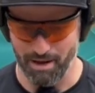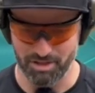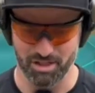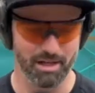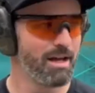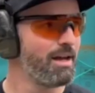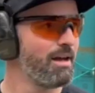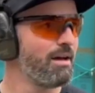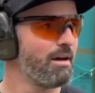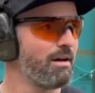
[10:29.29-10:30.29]
Obviously,
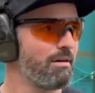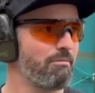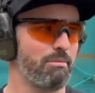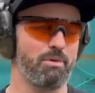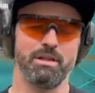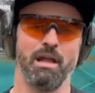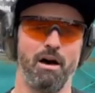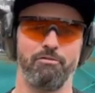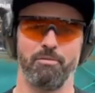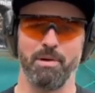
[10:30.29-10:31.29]
we'd
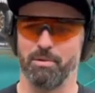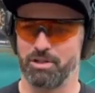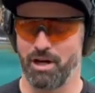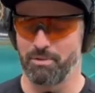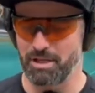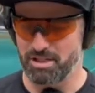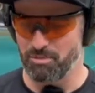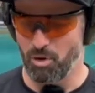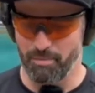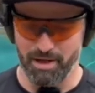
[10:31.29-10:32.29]
love for people to train with us the
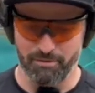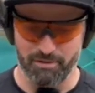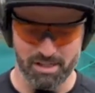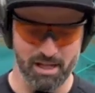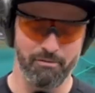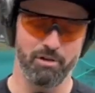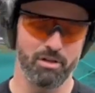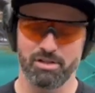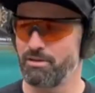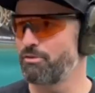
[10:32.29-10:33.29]
more, but if it's not for you,
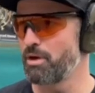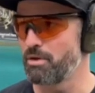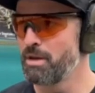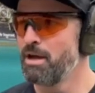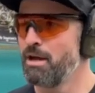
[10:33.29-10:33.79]
that's not for you.